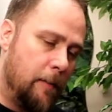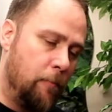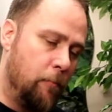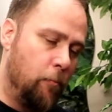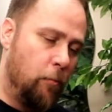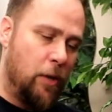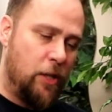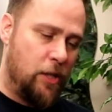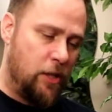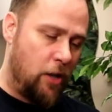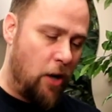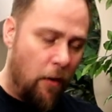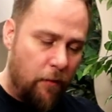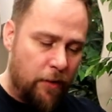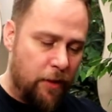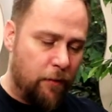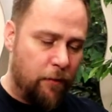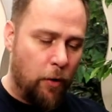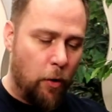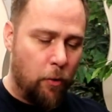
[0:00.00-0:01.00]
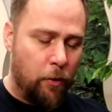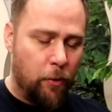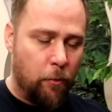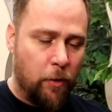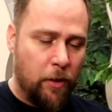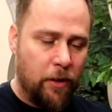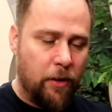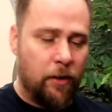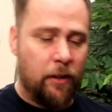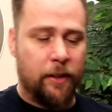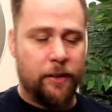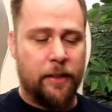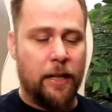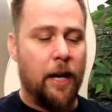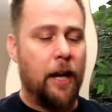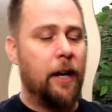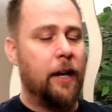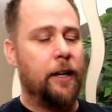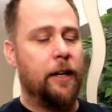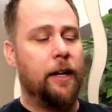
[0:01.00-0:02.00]
which covered the phone and whatnot like
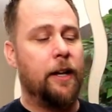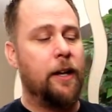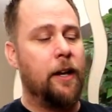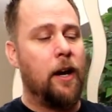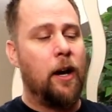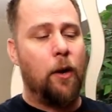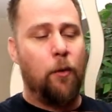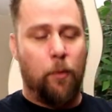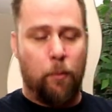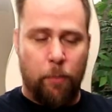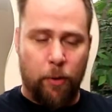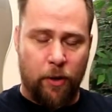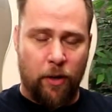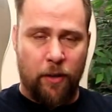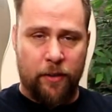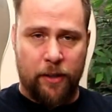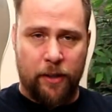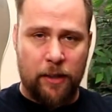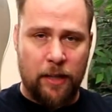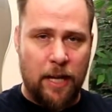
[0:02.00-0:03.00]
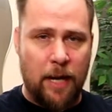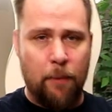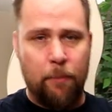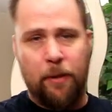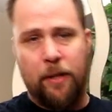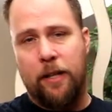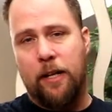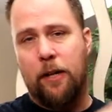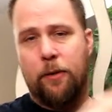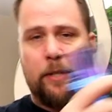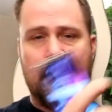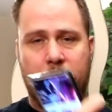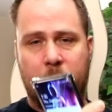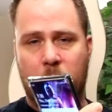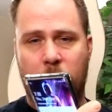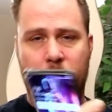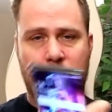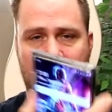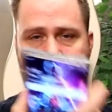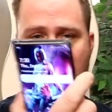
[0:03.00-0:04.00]
that. And then I would put it on the clamp, and then I would take
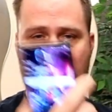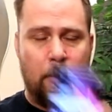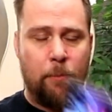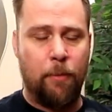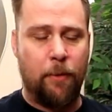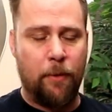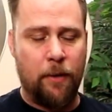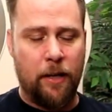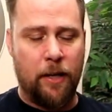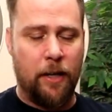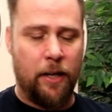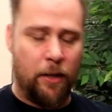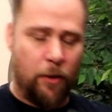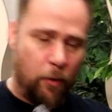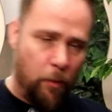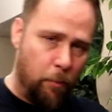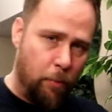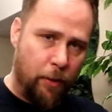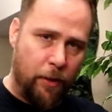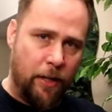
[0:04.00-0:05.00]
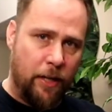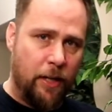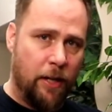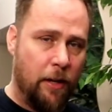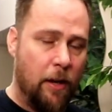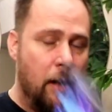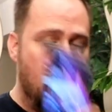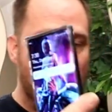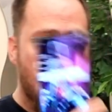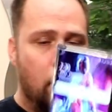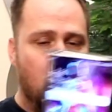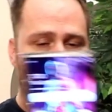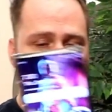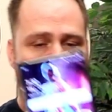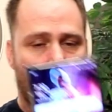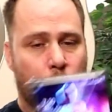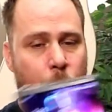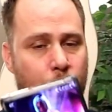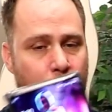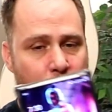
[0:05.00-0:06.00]
it off the clamp and I would put it in.
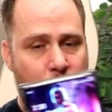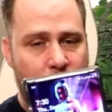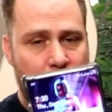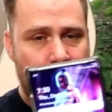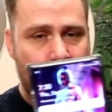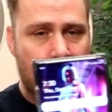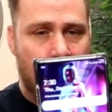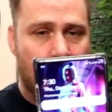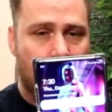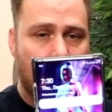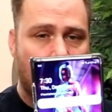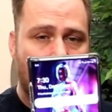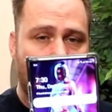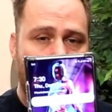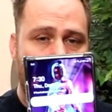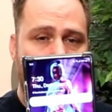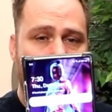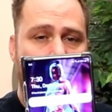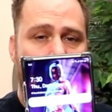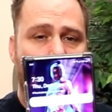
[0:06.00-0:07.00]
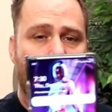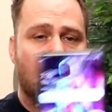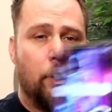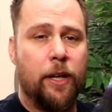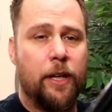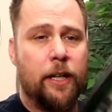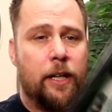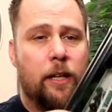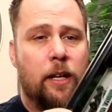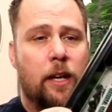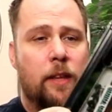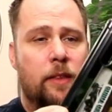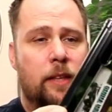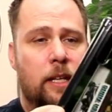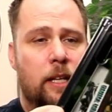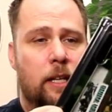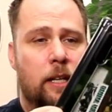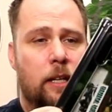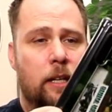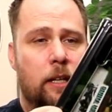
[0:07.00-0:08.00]
Well, this year I am now running
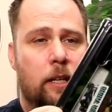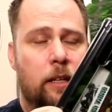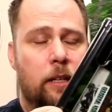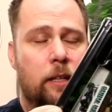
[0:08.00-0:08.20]
the